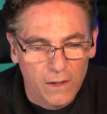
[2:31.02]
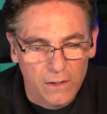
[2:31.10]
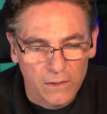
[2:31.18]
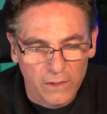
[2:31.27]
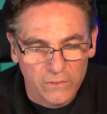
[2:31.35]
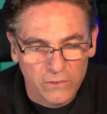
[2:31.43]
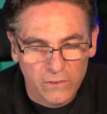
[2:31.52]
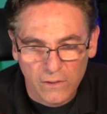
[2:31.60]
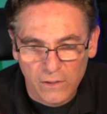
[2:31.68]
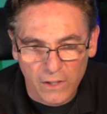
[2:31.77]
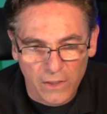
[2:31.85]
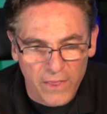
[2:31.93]
Let's
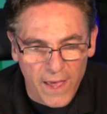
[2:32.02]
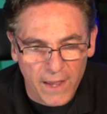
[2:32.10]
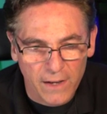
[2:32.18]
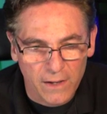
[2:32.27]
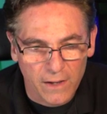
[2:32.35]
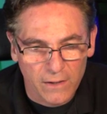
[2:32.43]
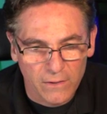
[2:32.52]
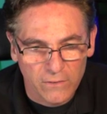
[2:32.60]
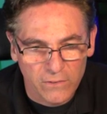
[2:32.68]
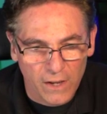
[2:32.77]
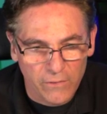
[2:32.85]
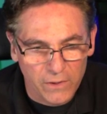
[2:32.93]
click that and
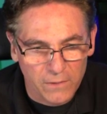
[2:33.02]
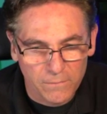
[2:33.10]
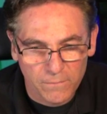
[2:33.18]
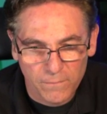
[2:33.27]
save it.